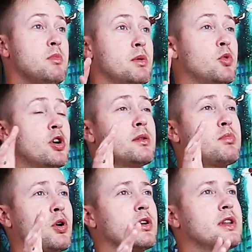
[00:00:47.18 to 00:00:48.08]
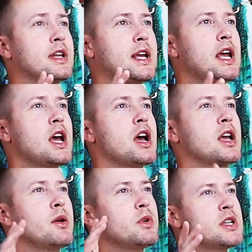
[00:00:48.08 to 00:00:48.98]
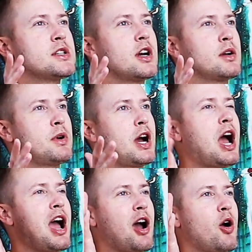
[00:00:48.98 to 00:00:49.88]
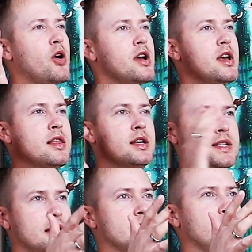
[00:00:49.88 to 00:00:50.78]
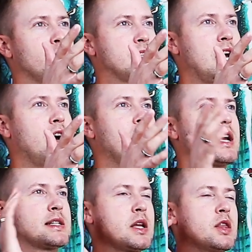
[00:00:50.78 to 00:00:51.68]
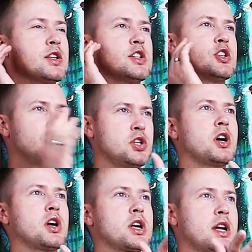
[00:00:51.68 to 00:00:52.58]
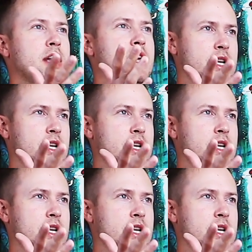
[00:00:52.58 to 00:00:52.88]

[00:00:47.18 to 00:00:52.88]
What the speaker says: But more importantly, can we just talk about how the Cecil Hotel has like this dark